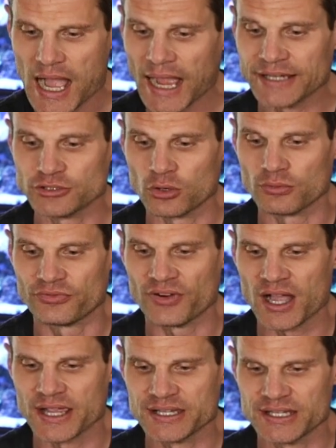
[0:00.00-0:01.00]
I don't
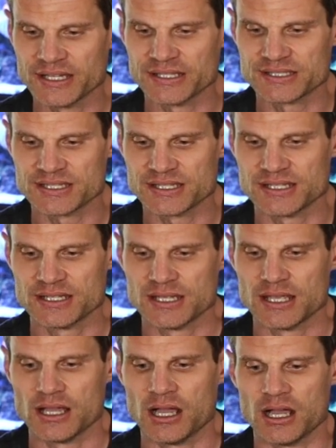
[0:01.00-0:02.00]
find it,
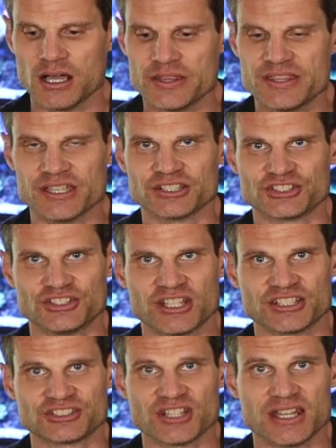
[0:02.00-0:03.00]
this
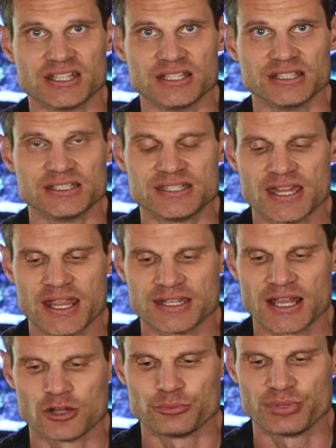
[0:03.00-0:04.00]
extended
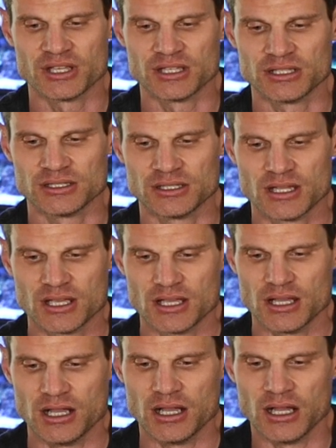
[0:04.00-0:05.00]
takedown pin,
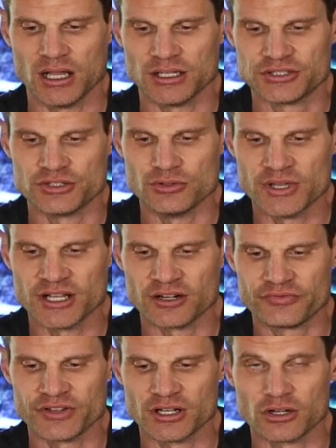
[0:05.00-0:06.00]
to
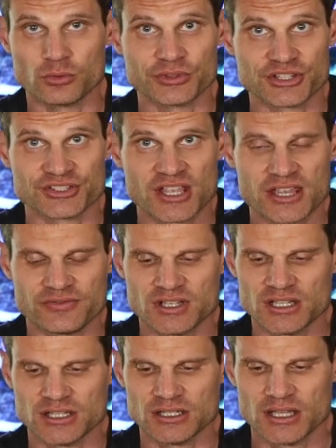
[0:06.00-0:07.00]
interfere with the
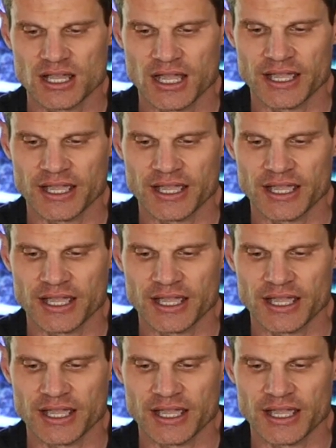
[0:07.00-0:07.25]
safety.